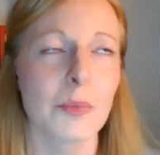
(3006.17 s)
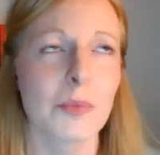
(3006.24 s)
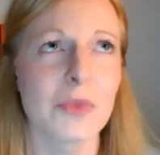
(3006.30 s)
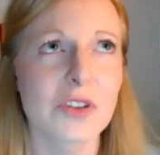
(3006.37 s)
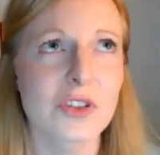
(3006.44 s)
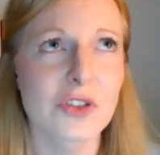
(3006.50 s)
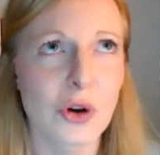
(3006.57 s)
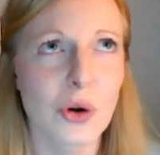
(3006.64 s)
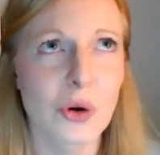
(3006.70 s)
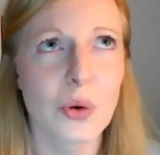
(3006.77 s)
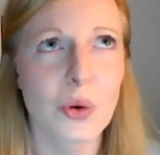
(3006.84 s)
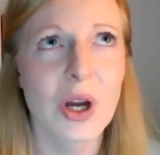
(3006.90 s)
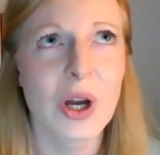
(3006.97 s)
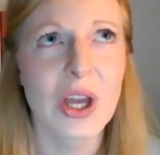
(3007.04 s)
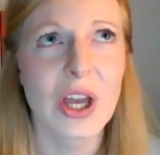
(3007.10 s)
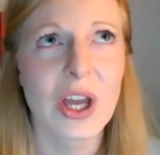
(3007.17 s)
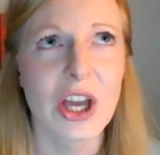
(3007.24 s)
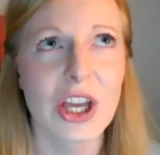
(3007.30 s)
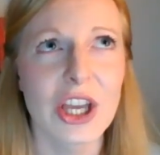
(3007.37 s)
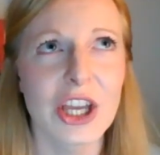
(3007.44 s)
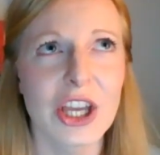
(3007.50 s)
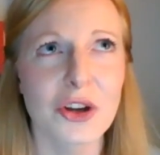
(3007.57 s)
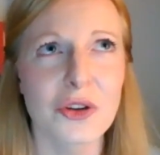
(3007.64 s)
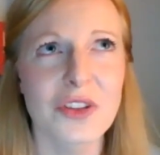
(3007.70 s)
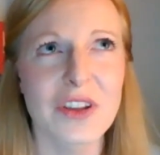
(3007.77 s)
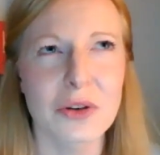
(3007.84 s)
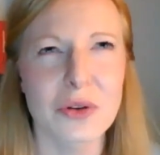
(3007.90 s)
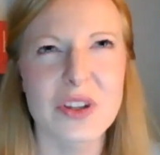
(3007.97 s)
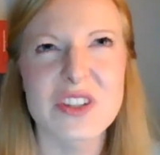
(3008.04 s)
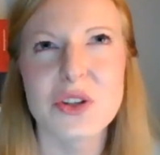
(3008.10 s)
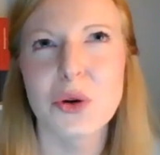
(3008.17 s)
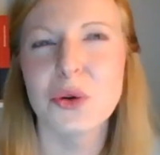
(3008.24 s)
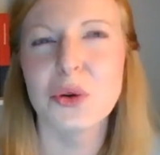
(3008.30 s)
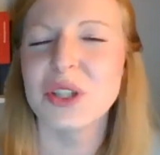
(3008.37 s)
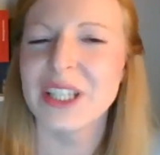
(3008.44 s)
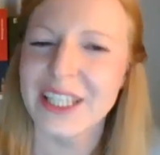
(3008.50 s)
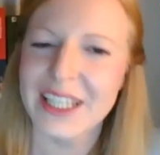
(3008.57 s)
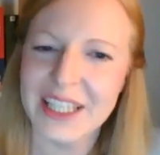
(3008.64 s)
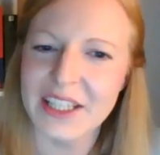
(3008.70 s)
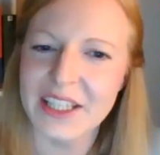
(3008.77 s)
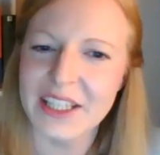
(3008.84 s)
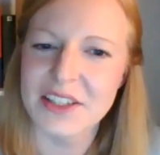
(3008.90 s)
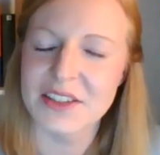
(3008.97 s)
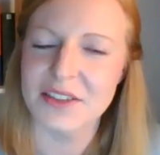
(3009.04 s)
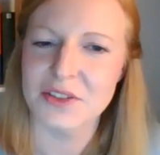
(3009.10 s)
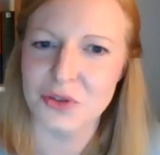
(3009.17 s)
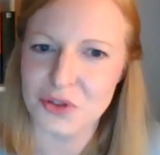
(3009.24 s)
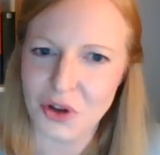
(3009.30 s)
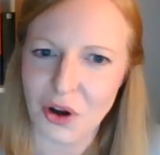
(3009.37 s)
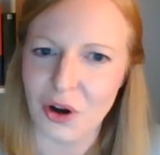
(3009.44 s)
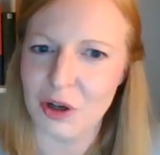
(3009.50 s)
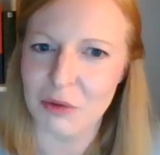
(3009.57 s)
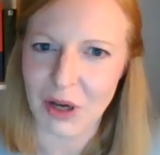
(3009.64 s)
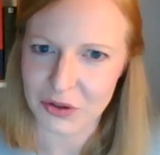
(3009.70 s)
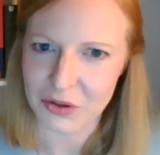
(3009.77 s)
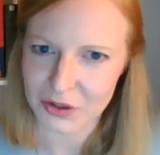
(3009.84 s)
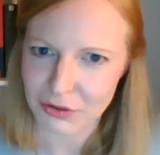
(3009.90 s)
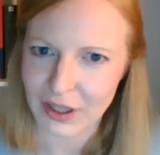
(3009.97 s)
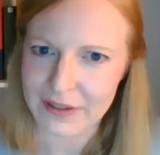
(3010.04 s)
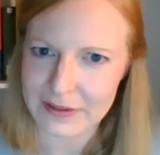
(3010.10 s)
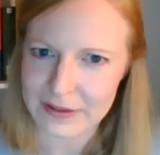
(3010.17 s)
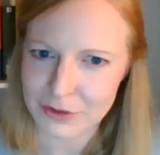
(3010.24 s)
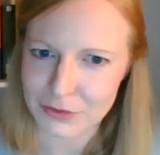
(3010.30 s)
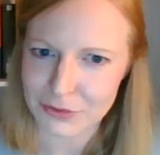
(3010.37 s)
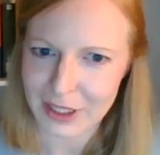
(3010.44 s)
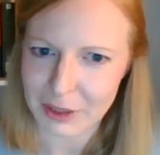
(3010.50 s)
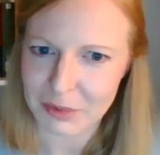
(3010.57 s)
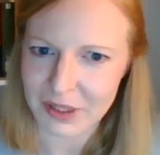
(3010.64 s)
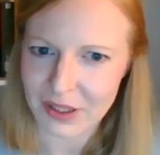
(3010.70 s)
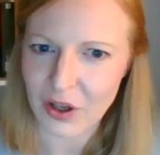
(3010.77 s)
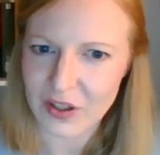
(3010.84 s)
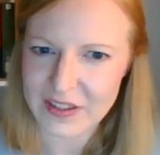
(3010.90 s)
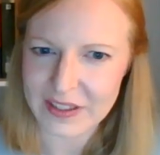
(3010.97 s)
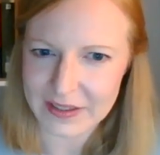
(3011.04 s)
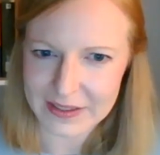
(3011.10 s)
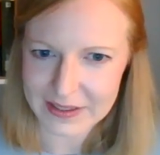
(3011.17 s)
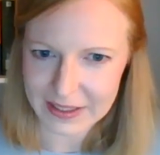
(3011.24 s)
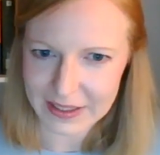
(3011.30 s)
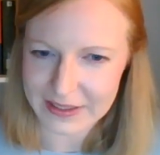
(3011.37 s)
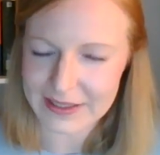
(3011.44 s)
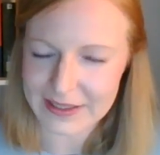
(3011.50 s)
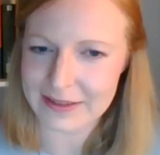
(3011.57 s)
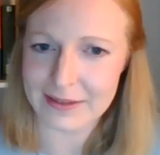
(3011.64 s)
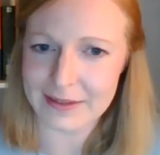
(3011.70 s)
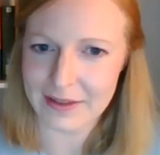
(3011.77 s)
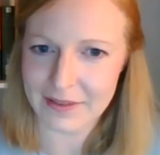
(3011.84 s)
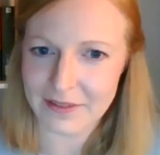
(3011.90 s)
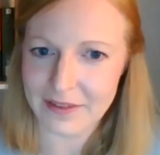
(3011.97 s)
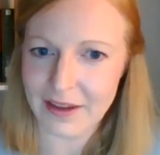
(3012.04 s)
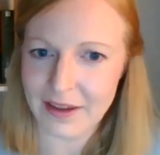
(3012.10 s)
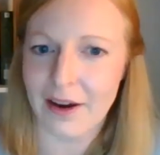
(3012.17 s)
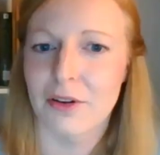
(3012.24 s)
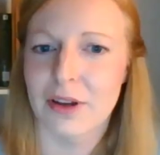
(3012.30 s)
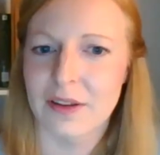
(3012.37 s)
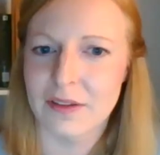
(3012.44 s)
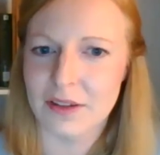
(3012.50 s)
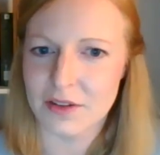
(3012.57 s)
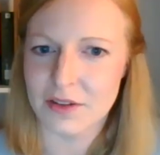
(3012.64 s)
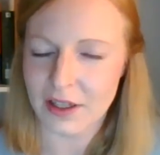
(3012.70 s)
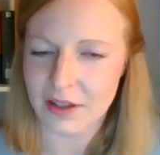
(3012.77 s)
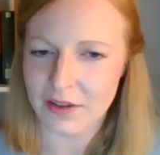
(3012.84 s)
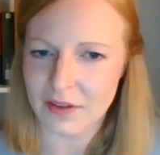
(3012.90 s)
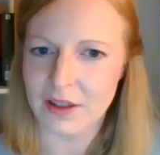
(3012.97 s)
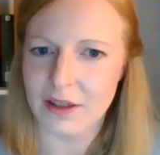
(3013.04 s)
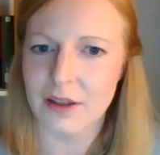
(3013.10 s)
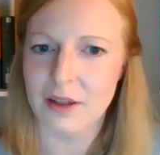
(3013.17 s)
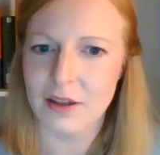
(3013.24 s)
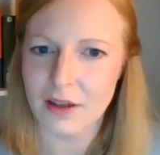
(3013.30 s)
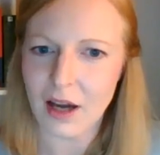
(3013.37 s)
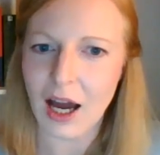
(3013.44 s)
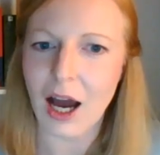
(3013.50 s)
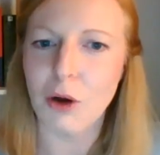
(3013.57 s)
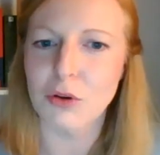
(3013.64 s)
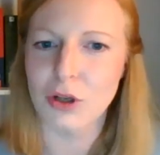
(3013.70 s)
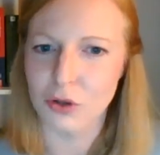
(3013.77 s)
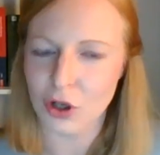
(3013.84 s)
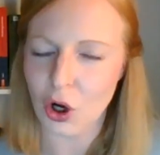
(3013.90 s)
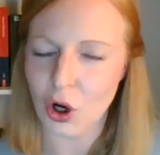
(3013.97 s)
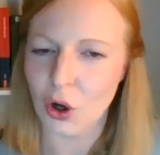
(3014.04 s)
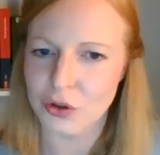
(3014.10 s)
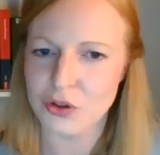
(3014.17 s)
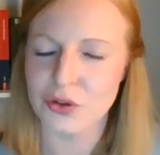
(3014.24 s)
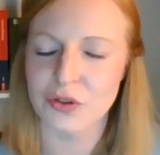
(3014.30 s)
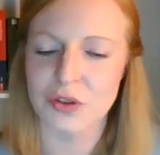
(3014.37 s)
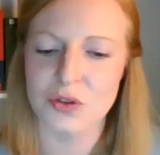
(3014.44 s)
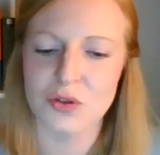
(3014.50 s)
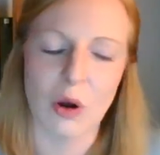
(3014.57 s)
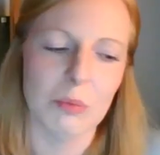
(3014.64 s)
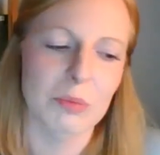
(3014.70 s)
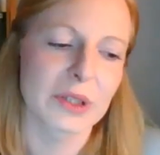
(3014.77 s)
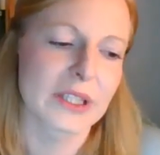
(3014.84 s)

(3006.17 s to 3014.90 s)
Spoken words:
So there is no need to talk about a crisis really, because it's there in the outlook onto the tropics.